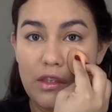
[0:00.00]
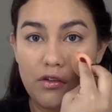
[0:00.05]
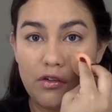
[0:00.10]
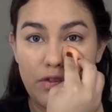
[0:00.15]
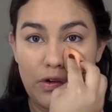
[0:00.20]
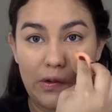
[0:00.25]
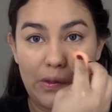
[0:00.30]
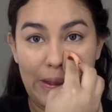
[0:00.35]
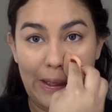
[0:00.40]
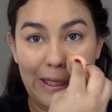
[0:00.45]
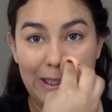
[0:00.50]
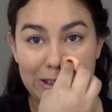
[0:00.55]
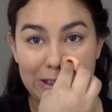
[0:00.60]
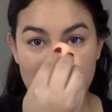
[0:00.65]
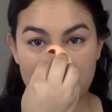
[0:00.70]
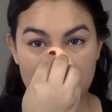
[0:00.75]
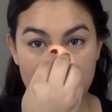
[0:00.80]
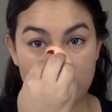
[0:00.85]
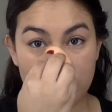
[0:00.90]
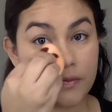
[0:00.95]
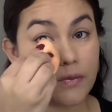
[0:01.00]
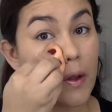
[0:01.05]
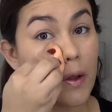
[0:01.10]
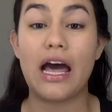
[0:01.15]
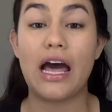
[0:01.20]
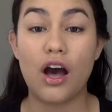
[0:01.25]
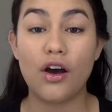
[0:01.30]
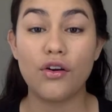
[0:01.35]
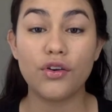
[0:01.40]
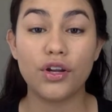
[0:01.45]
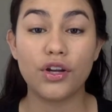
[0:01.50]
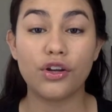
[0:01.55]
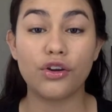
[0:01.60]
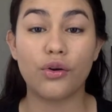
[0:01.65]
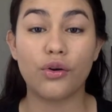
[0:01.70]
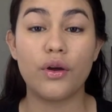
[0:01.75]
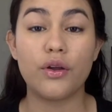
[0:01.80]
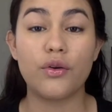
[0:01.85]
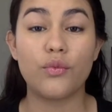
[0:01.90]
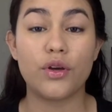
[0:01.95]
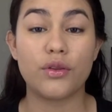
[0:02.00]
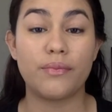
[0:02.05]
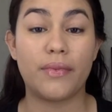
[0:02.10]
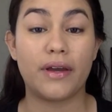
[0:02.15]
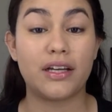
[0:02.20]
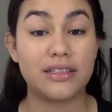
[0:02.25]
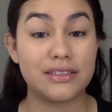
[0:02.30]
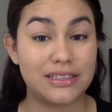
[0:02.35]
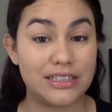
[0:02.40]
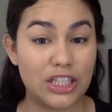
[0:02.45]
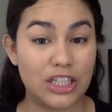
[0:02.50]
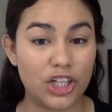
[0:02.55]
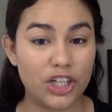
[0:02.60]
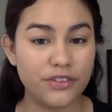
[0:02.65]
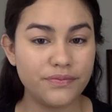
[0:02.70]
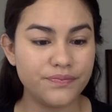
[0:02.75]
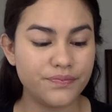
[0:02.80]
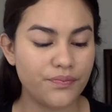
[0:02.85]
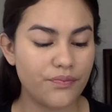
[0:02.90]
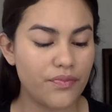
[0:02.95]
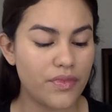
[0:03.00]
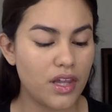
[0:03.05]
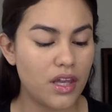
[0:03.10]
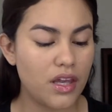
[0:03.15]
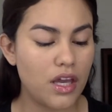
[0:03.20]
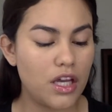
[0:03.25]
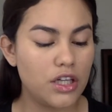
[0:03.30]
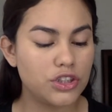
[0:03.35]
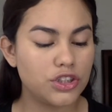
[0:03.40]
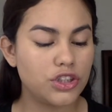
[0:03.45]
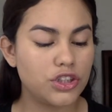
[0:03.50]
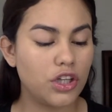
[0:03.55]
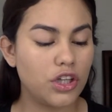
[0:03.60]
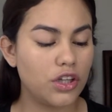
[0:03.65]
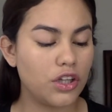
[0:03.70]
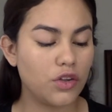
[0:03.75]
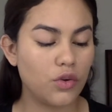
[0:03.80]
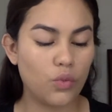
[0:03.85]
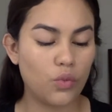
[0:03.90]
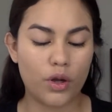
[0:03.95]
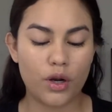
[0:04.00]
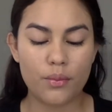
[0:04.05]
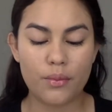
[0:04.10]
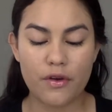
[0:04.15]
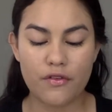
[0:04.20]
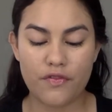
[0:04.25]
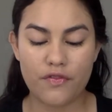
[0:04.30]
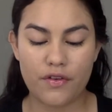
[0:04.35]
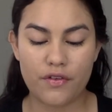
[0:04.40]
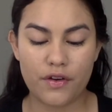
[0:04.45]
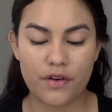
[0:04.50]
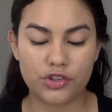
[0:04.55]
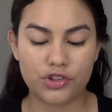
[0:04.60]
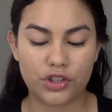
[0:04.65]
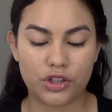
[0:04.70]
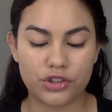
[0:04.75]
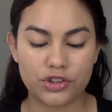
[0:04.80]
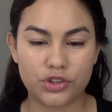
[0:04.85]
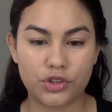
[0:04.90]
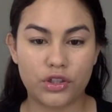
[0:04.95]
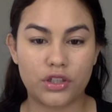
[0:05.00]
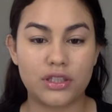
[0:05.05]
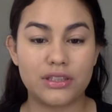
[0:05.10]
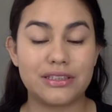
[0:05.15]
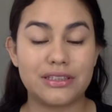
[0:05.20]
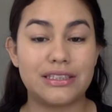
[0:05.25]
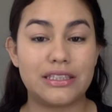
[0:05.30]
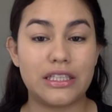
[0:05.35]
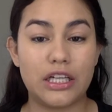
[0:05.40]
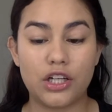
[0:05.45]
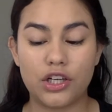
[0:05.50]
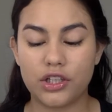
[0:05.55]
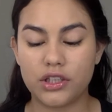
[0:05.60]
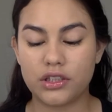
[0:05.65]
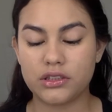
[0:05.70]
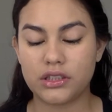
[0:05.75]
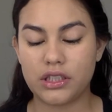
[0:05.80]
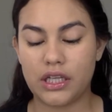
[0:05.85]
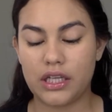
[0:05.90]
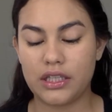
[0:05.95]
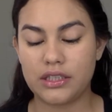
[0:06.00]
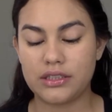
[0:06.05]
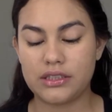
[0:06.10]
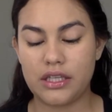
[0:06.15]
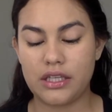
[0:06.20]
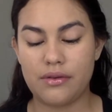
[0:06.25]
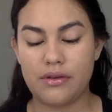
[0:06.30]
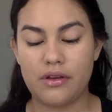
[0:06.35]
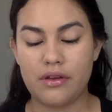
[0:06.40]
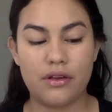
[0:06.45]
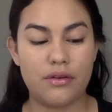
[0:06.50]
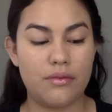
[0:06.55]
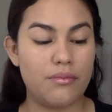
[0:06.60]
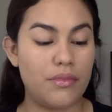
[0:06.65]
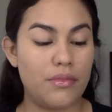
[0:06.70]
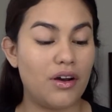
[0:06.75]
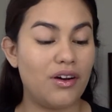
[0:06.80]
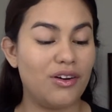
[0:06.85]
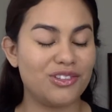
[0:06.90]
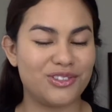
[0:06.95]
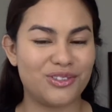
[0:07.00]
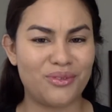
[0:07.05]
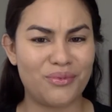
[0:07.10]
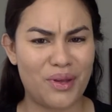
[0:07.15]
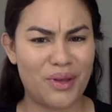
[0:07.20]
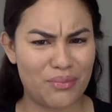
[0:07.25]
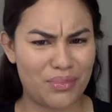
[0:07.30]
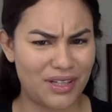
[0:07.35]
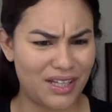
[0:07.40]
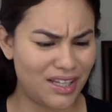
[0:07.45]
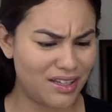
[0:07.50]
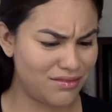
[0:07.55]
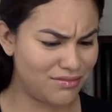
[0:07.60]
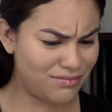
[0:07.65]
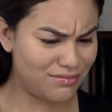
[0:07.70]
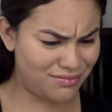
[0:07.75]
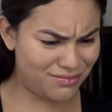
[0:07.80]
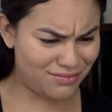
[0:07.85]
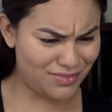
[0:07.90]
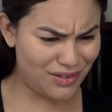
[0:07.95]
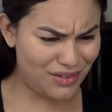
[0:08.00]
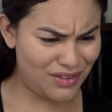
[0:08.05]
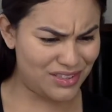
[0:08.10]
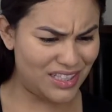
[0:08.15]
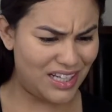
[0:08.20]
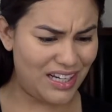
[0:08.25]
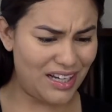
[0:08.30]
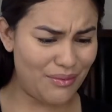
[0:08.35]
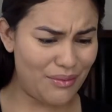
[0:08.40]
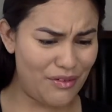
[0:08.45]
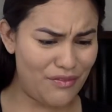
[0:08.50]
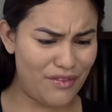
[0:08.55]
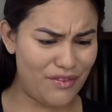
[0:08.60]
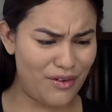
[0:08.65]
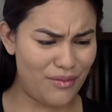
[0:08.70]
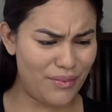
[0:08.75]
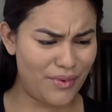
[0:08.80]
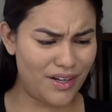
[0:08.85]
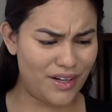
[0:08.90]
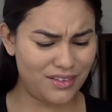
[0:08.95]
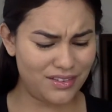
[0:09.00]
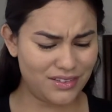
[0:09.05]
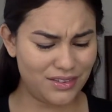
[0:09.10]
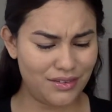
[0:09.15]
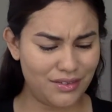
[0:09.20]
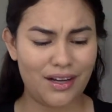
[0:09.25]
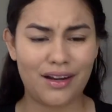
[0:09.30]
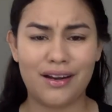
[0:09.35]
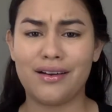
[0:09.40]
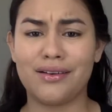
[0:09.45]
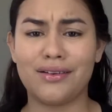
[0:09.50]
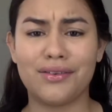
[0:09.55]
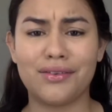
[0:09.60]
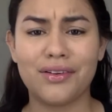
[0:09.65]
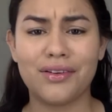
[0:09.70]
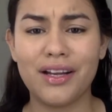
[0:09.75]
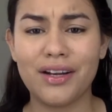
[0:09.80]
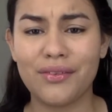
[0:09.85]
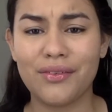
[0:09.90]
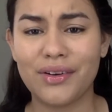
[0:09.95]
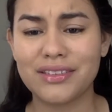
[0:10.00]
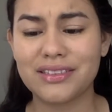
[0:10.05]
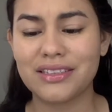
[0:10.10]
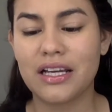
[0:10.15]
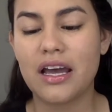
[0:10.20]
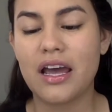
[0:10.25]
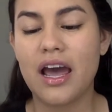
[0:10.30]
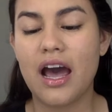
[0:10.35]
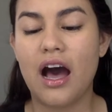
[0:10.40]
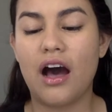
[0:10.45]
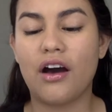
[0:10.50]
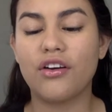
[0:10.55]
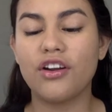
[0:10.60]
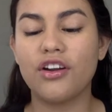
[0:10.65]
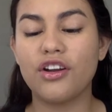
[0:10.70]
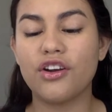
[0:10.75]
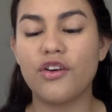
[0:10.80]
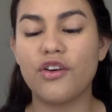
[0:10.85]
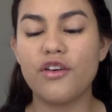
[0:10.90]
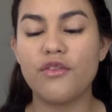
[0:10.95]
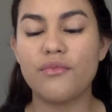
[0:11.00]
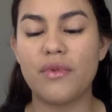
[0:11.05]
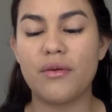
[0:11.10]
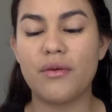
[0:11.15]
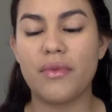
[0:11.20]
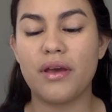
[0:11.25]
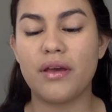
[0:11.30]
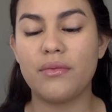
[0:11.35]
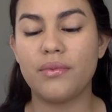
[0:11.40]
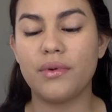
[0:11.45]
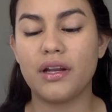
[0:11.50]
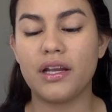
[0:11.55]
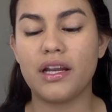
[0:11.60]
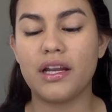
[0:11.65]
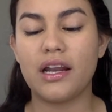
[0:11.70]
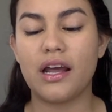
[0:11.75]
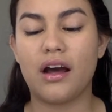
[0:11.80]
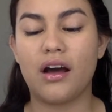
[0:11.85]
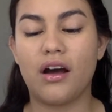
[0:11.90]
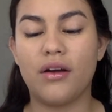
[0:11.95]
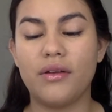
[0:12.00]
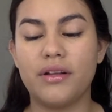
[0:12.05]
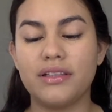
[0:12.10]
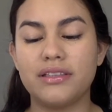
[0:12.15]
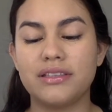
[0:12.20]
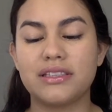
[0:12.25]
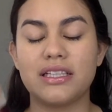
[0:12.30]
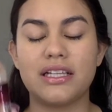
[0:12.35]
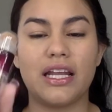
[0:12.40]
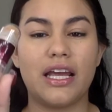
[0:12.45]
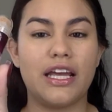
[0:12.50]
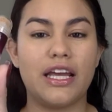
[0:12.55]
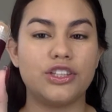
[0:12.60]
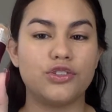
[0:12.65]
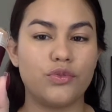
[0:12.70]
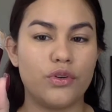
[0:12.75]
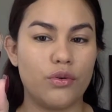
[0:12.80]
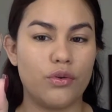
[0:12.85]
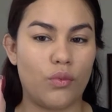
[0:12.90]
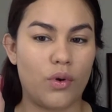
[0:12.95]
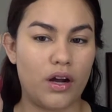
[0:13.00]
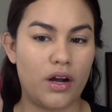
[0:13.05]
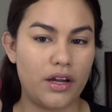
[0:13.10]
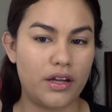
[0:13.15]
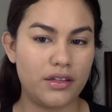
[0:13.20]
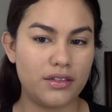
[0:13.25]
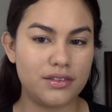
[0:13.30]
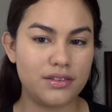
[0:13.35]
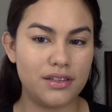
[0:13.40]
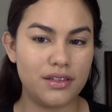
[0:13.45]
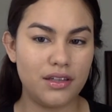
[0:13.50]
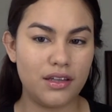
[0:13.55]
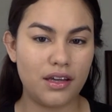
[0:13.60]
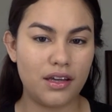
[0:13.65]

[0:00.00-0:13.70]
foundation. Now I'm going to go in with my concealer. So one of my favorite drugstore concealers is the also Maybelline. Is that like my favorite brand or something? I don't know. Anyways, I'm gonna go with my Maybelline Instant Age Rewind